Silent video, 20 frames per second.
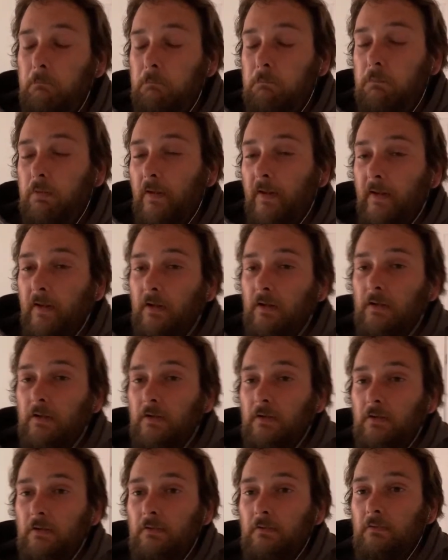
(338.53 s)

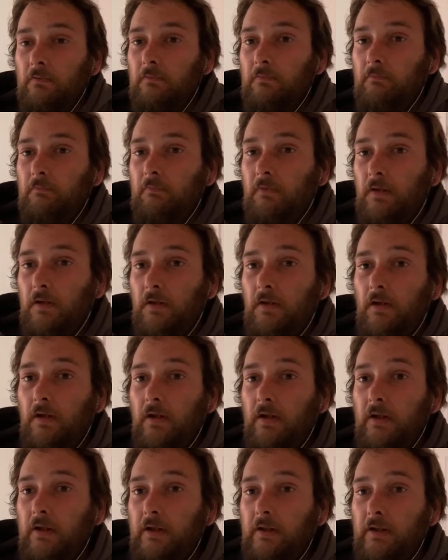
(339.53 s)
So
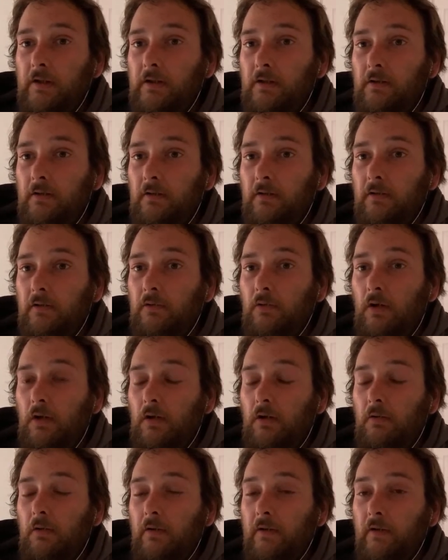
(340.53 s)
I
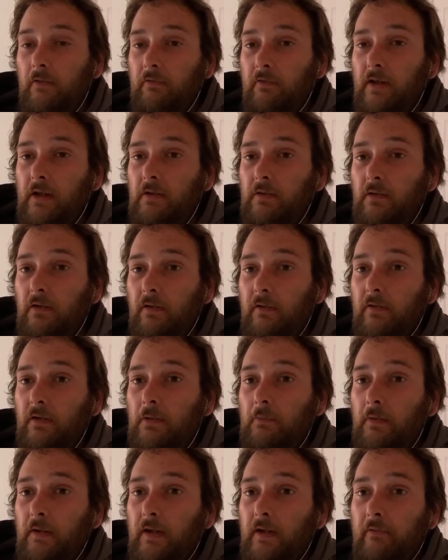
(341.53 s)
got enough sleep last night. I
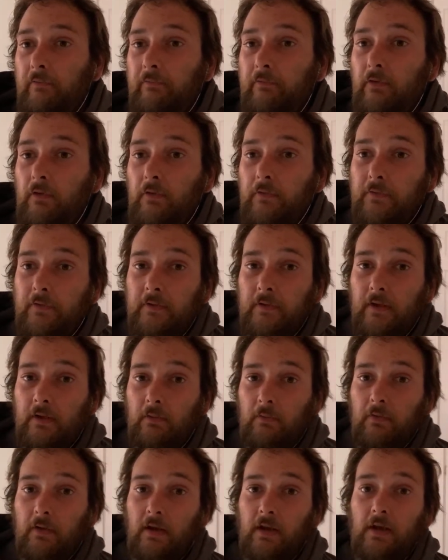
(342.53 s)
must have 13
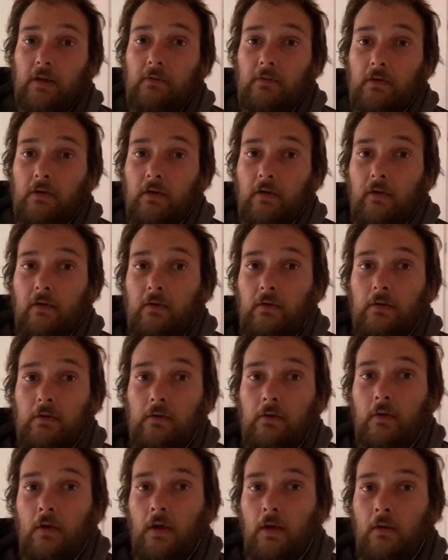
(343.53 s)
hours sleep last night.
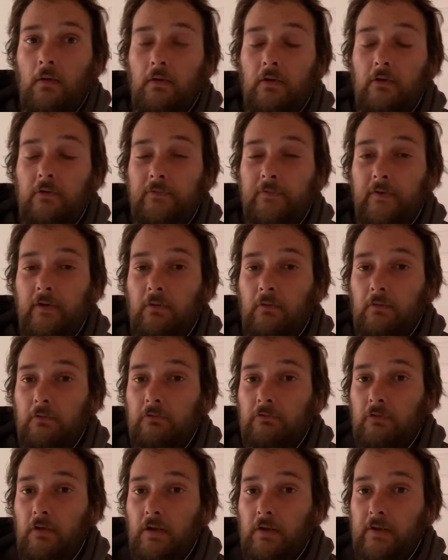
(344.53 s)
You still
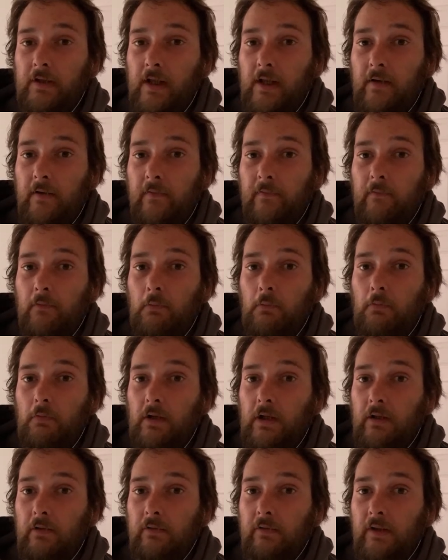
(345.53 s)
try getting a normal
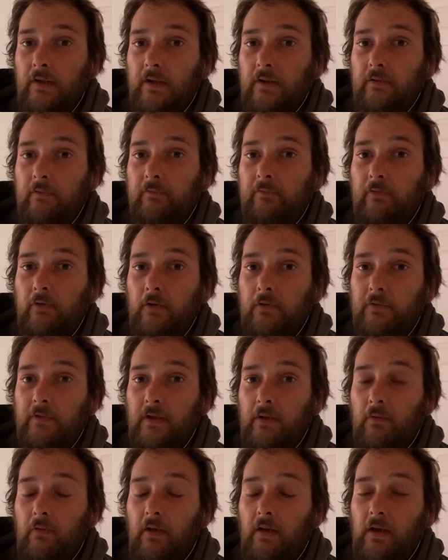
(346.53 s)
heroin like 13
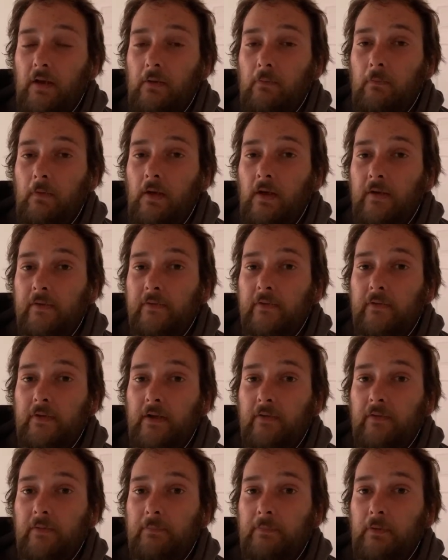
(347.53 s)
hours sleep. So
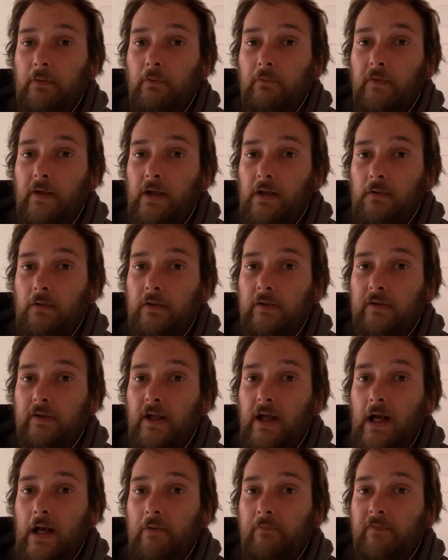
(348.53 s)
that's have to be on heroin to
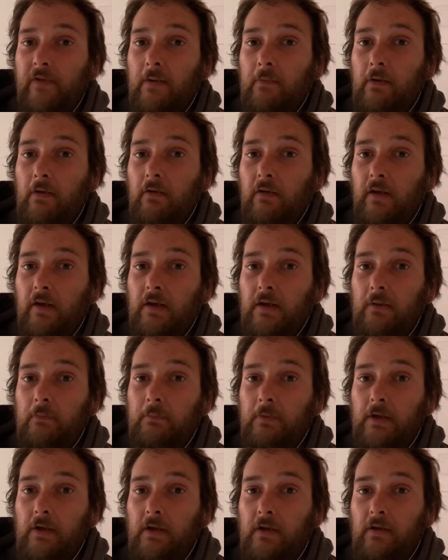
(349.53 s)
have that amount of sleep,
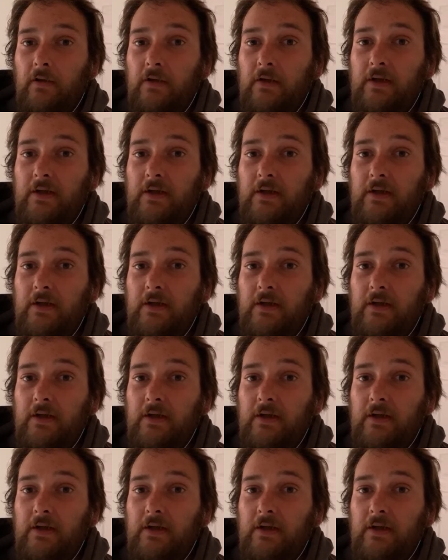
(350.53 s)
basically.